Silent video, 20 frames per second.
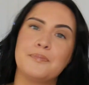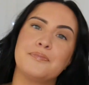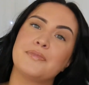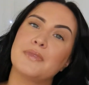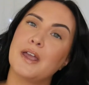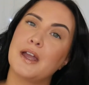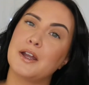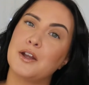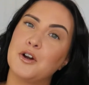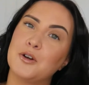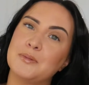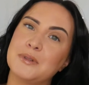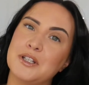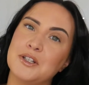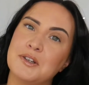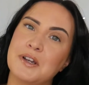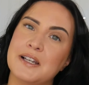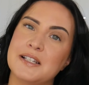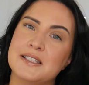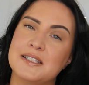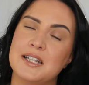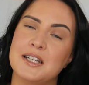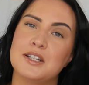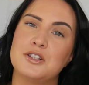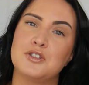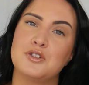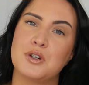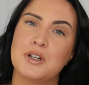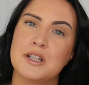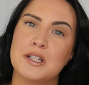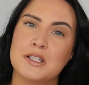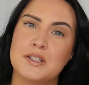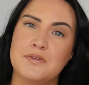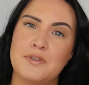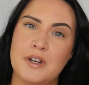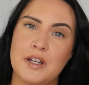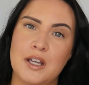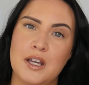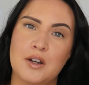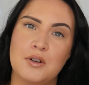I hope that you guys did enjoy this
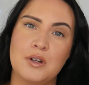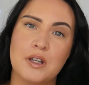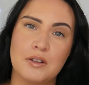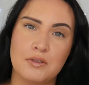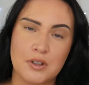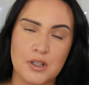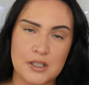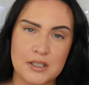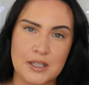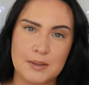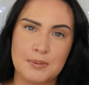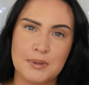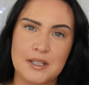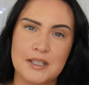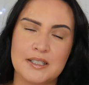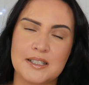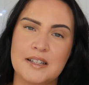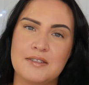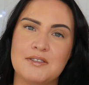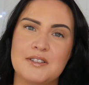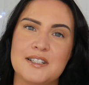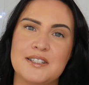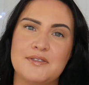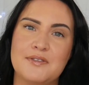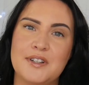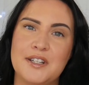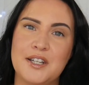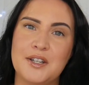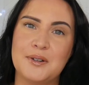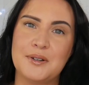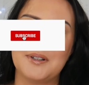video. If you did, please give this video a